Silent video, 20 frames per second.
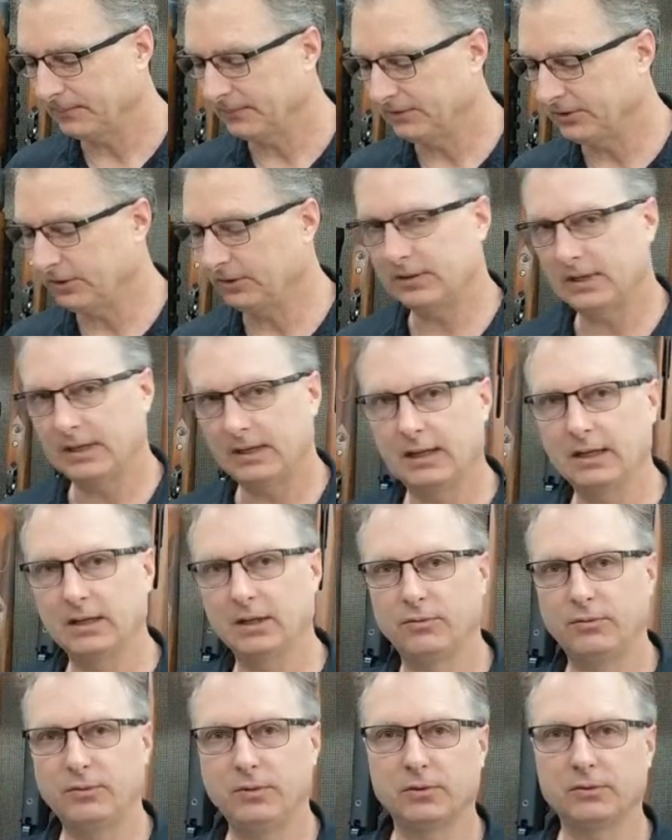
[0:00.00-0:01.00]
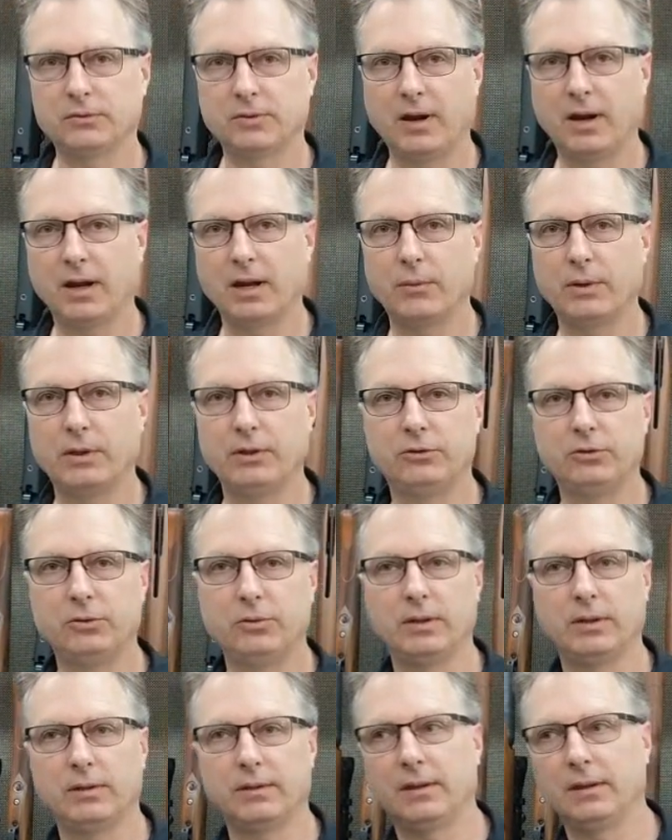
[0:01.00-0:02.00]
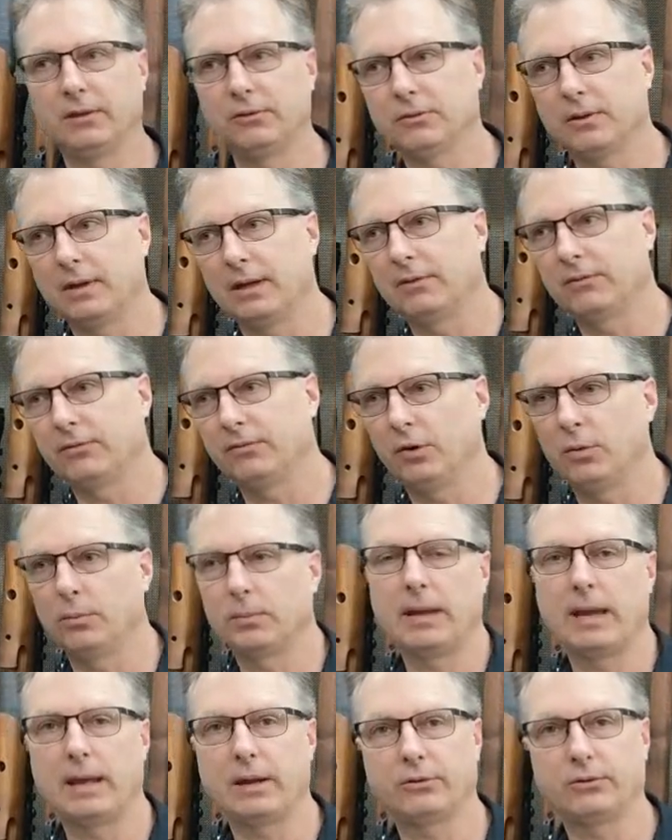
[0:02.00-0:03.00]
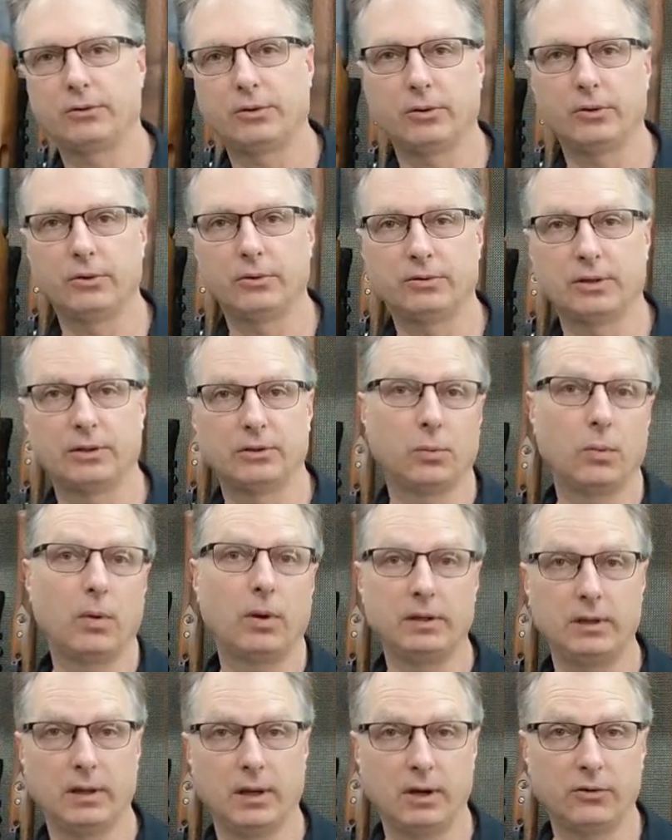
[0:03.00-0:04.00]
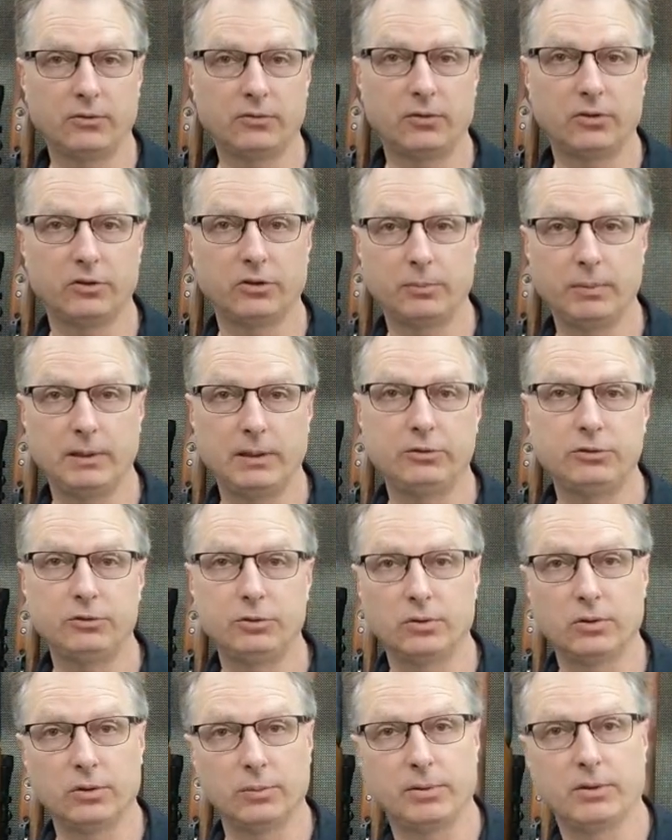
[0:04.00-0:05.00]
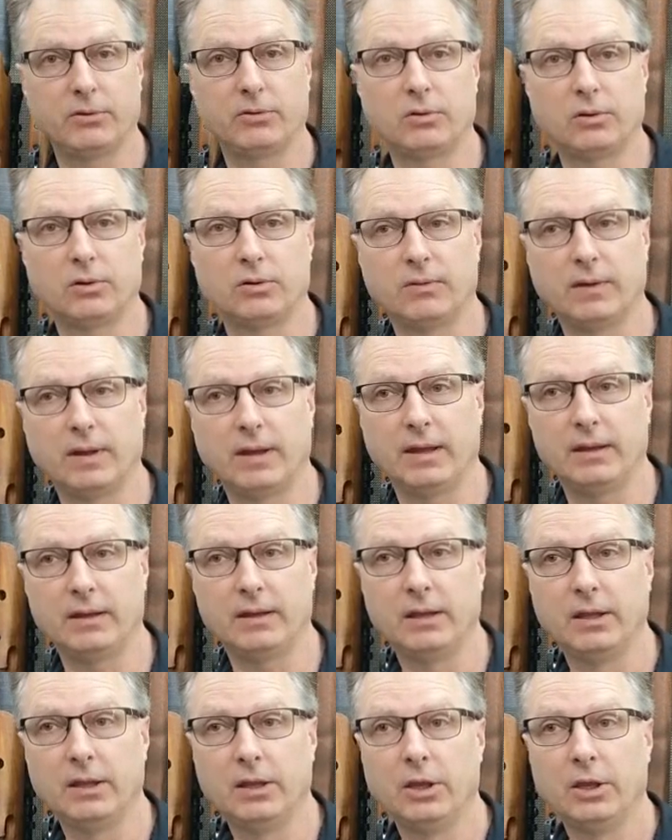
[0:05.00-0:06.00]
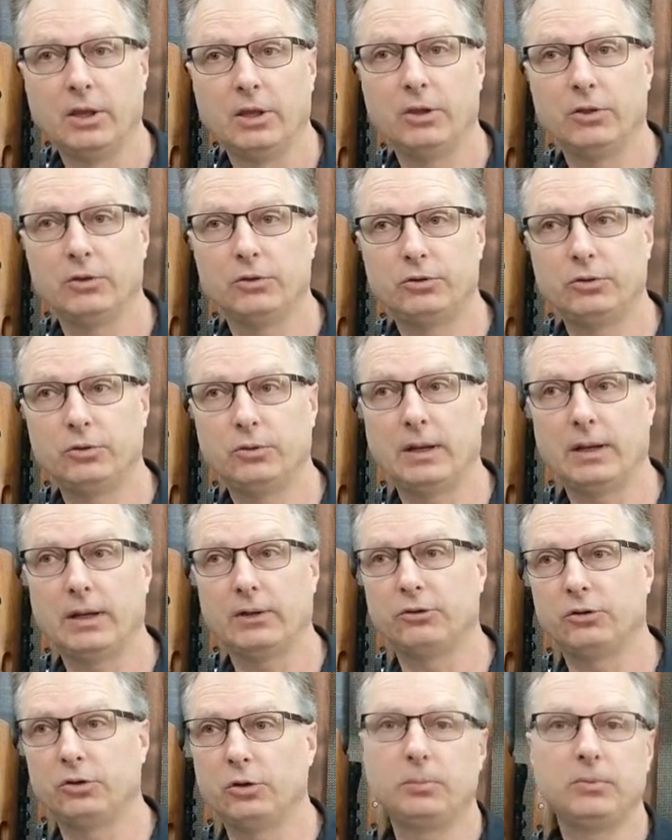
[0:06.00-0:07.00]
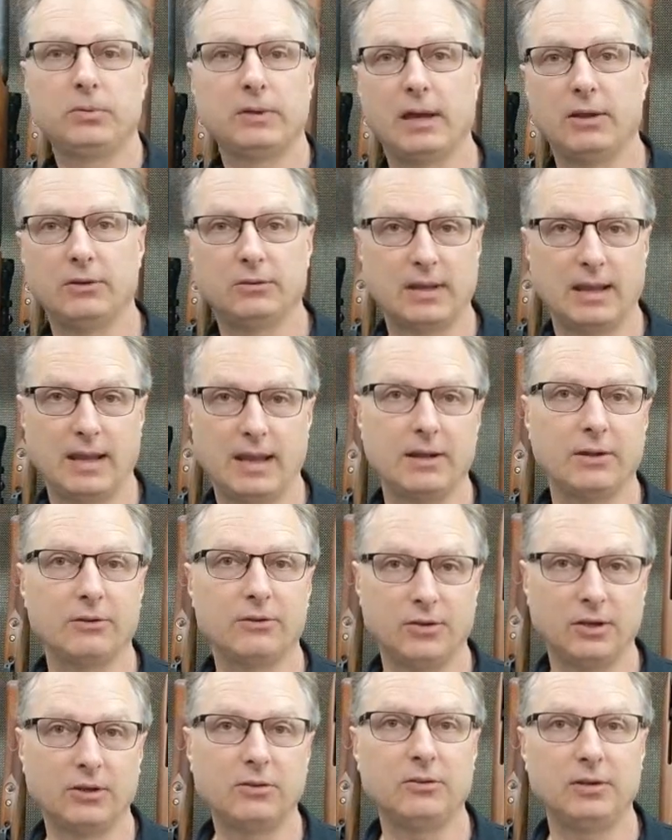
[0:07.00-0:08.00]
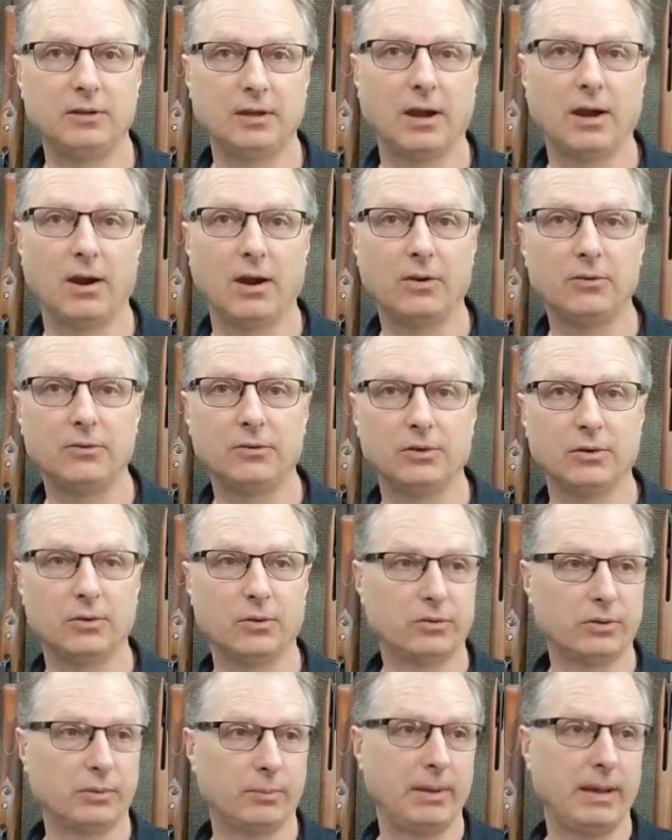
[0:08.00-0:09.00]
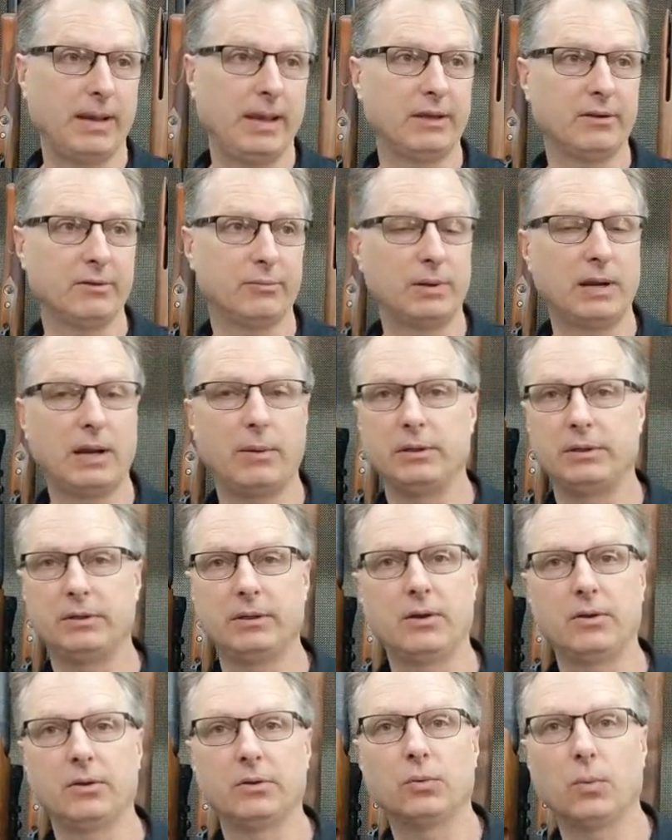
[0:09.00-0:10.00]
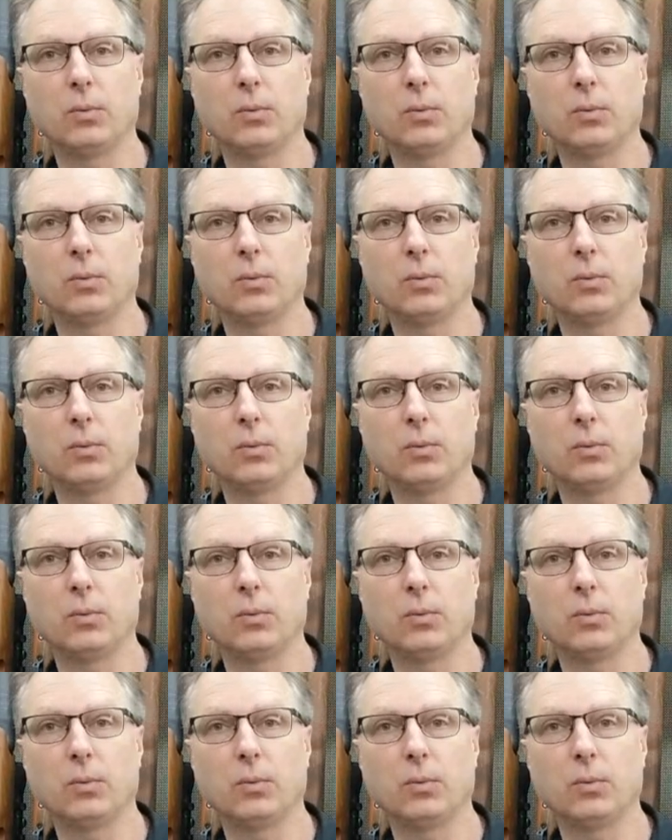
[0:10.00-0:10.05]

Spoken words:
just getting into the field target, we'd shoot at things like film canisters at 20 yards for the speed shoot of the pistol event. You'd shoot at a soup-sized can at 60 yards, and there was a bank of probably 10 or